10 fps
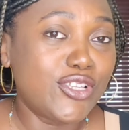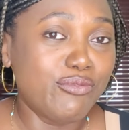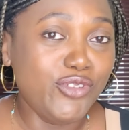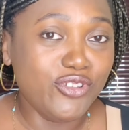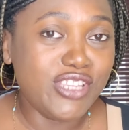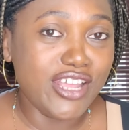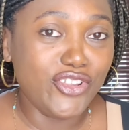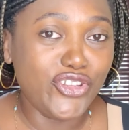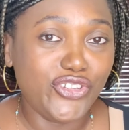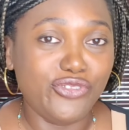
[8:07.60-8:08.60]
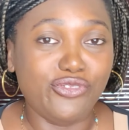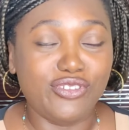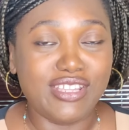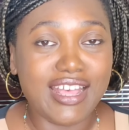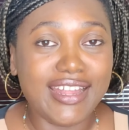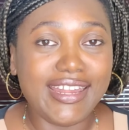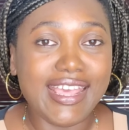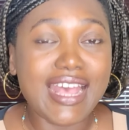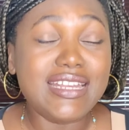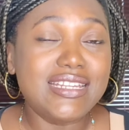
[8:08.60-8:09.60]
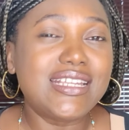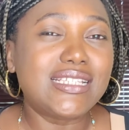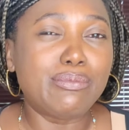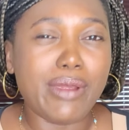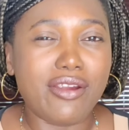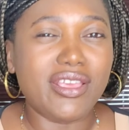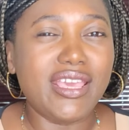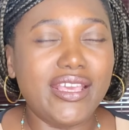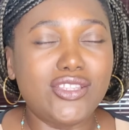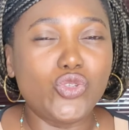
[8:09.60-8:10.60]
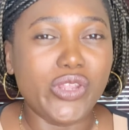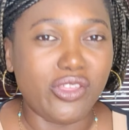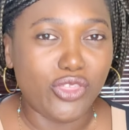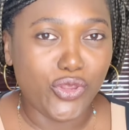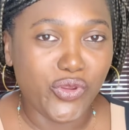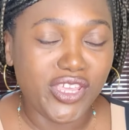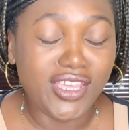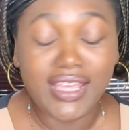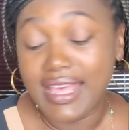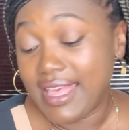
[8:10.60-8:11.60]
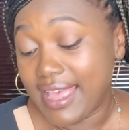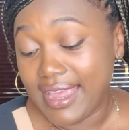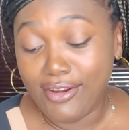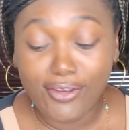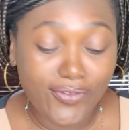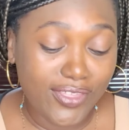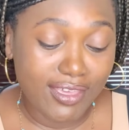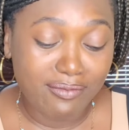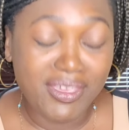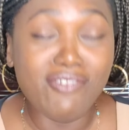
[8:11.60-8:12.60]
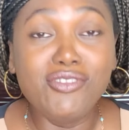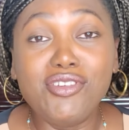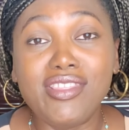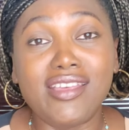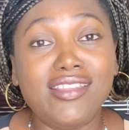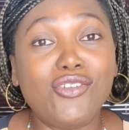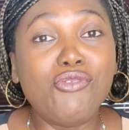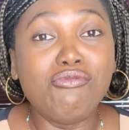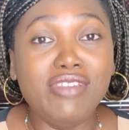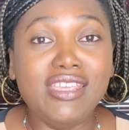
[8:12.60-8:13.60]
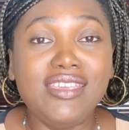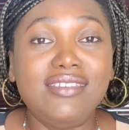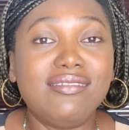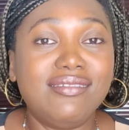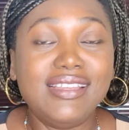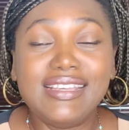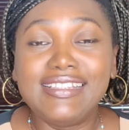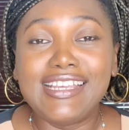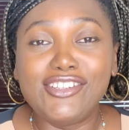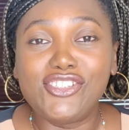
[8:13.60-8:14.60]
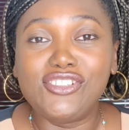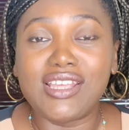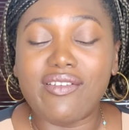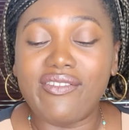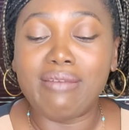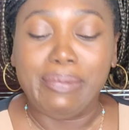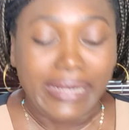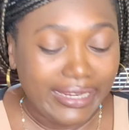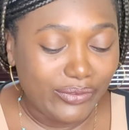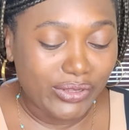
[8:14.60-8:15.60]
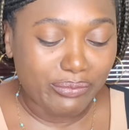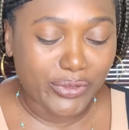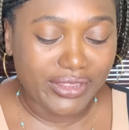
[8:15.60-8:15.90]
some new tennis shoes, the Adidas Barricade 23. I love them, even though they're the only tennis shoes I've ever played with,